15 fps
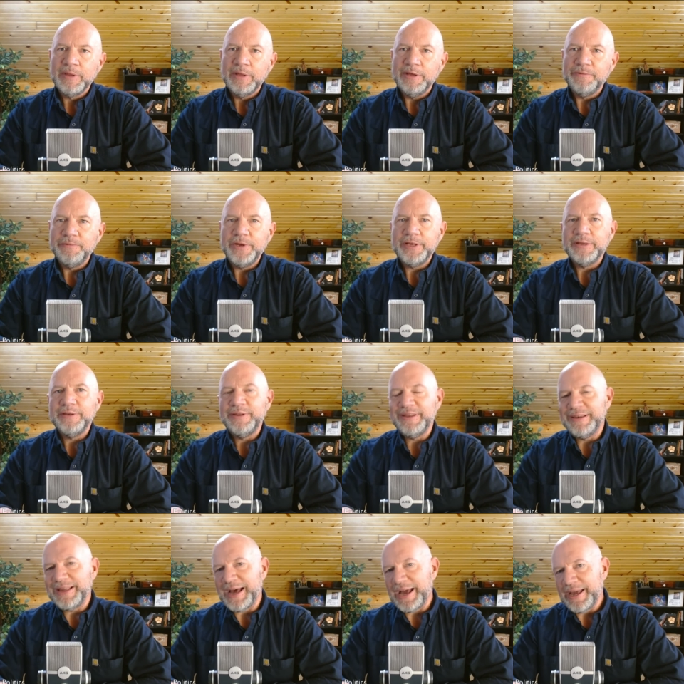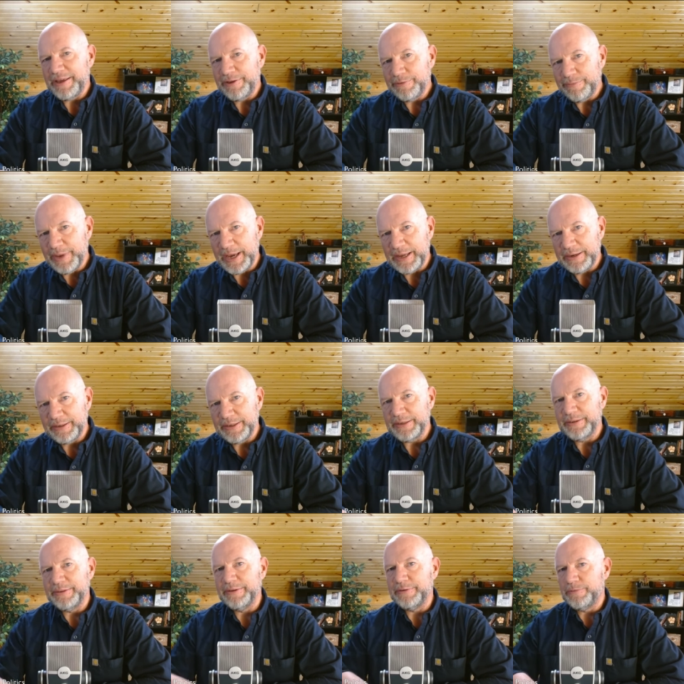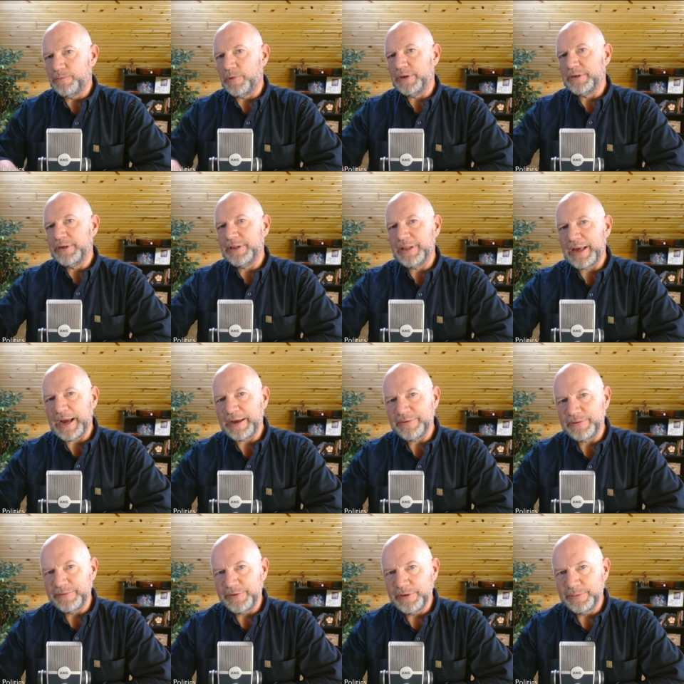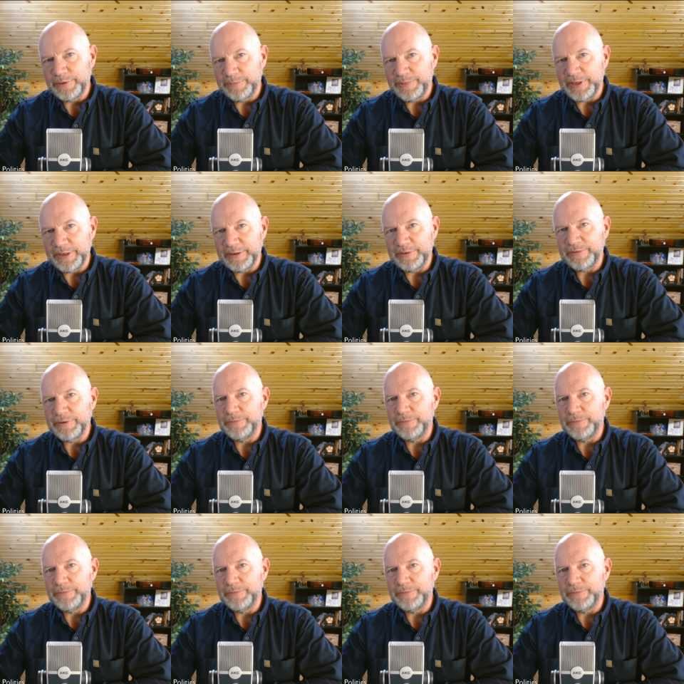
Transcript: if we can deny humanity to this one class of human beings,